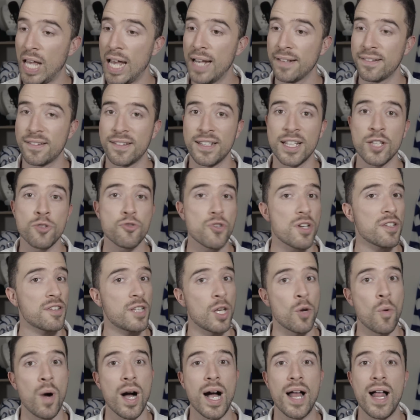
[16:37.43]
It's an
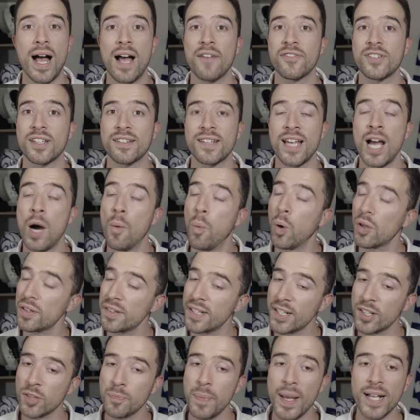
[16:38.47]
interesting one, I have to say. I
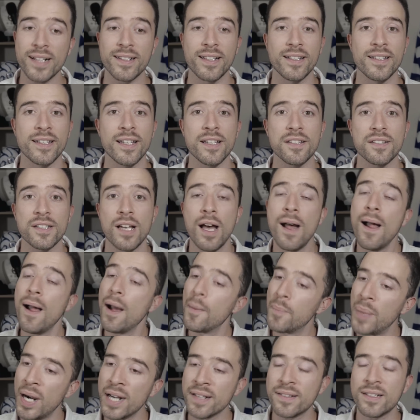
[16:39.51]
wasn't expecting this,
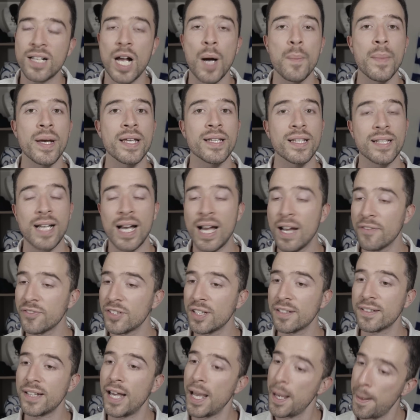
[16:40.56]
but it's come in and I have
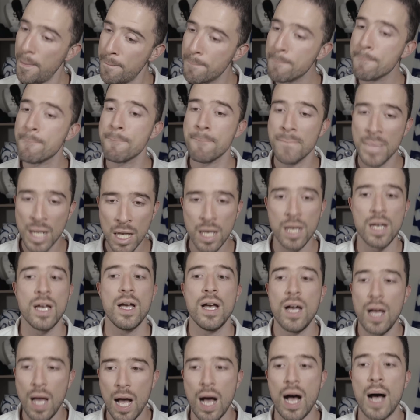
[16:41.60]
to say,
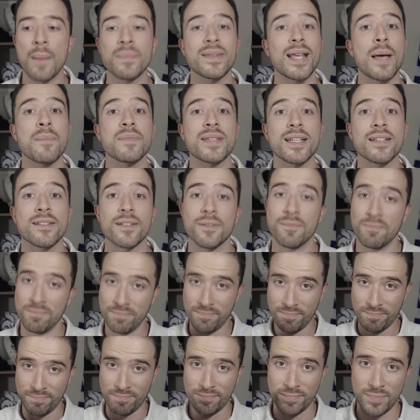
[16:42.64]
I'm tempted.
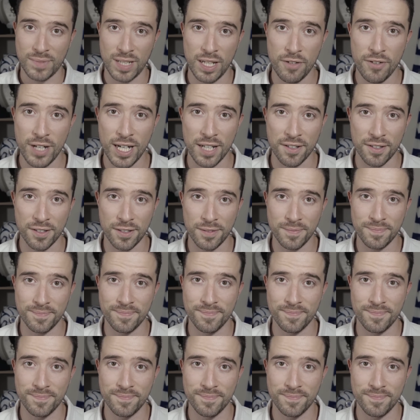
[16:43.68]
Here it is.